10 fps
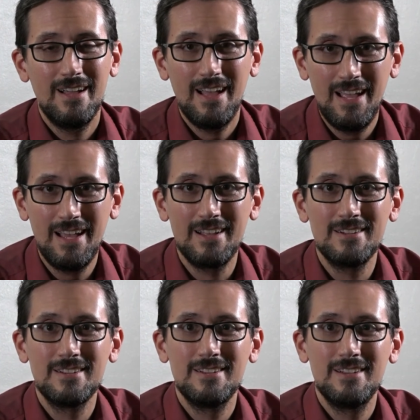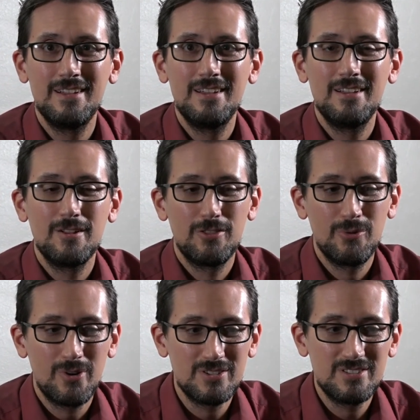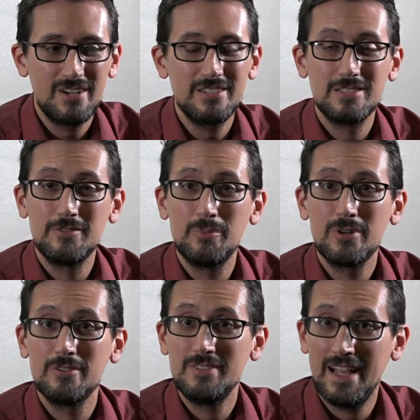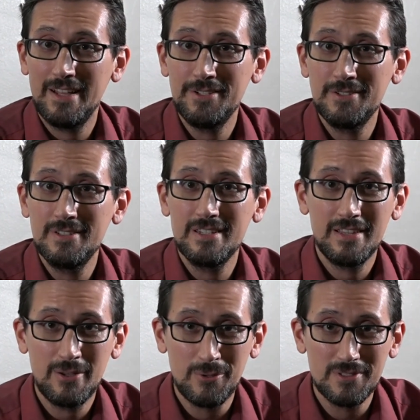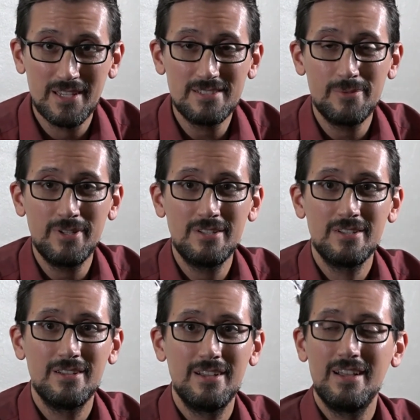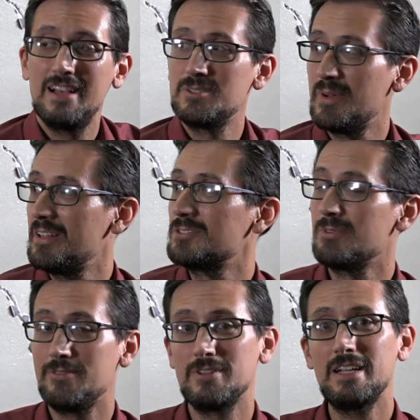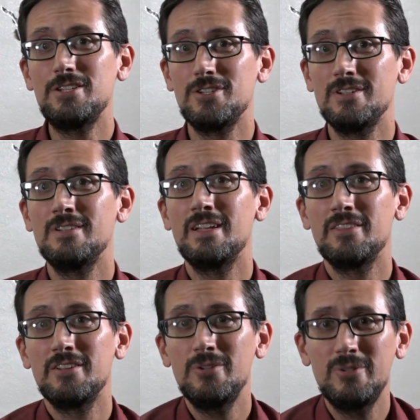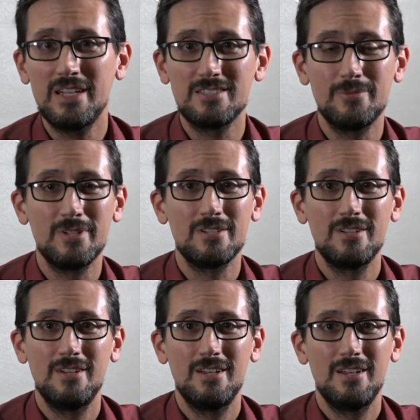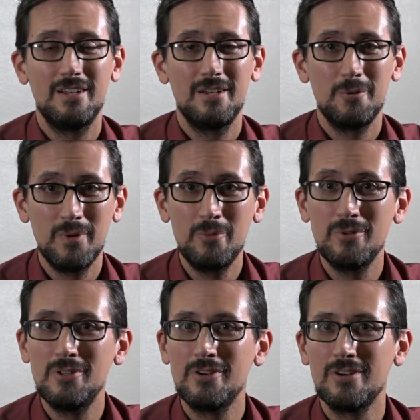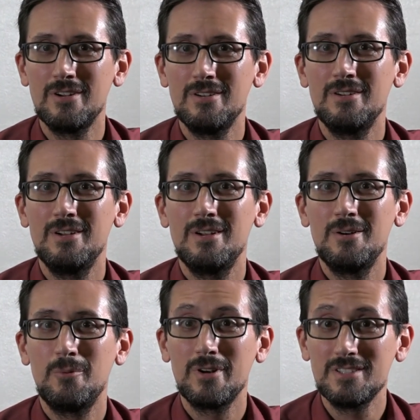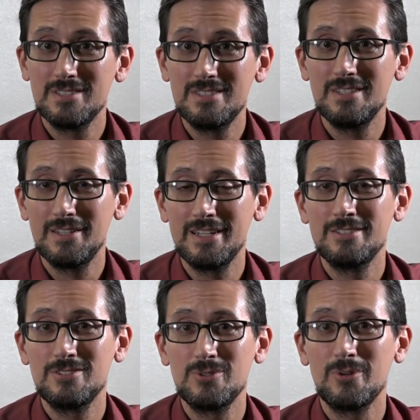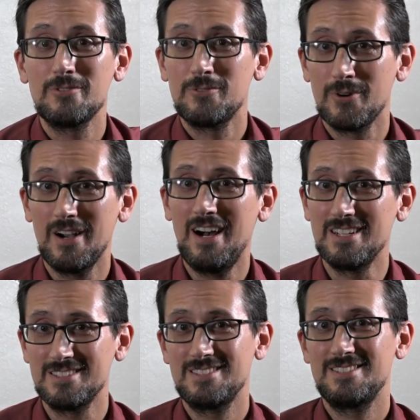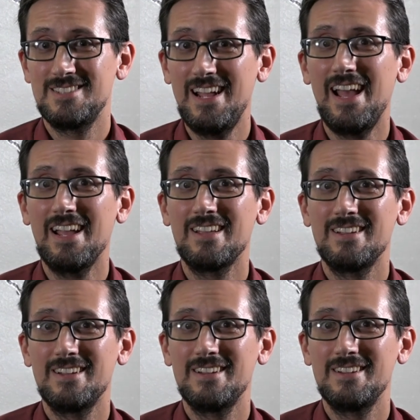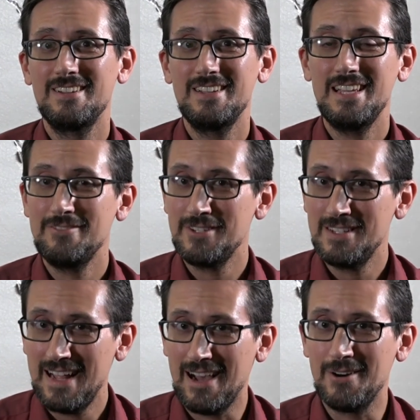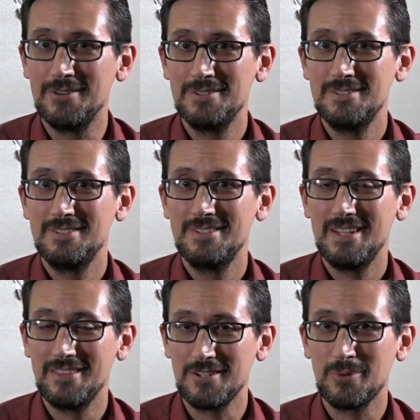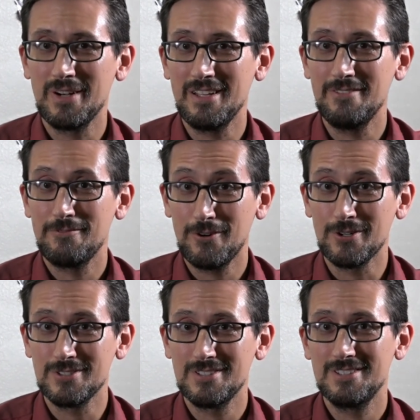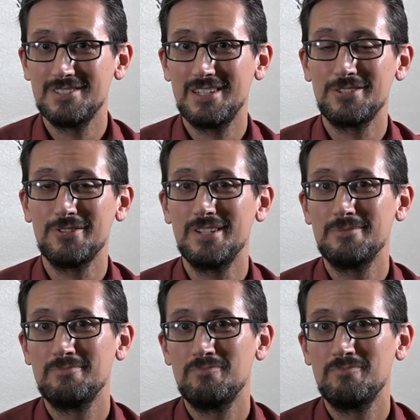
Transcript: And through our studies of the book of Daniel in the Old Testament, as well as Revelation in the New Testament, we will learn what is still in store for us today, even now, in the 21st century.